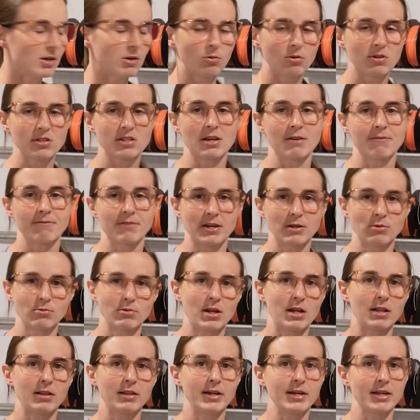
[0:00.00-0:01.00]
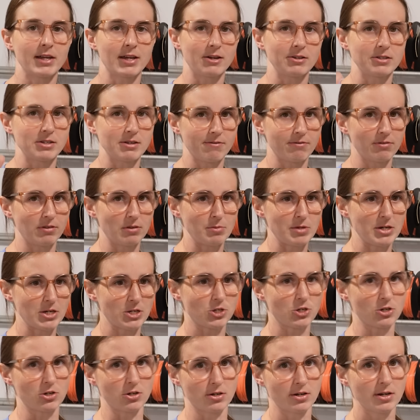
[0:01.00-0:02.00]
Once I find one I like, I'll definitely make
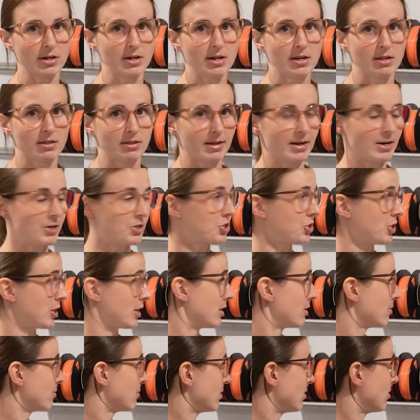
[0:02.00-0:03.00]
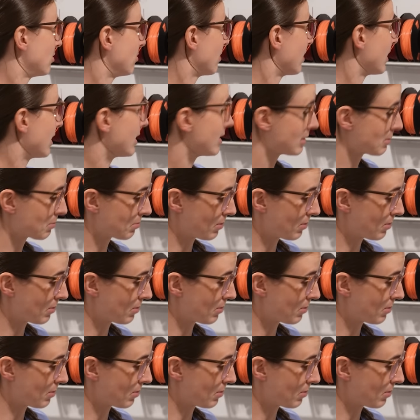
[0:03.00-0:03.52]
sure that I share it with you guys.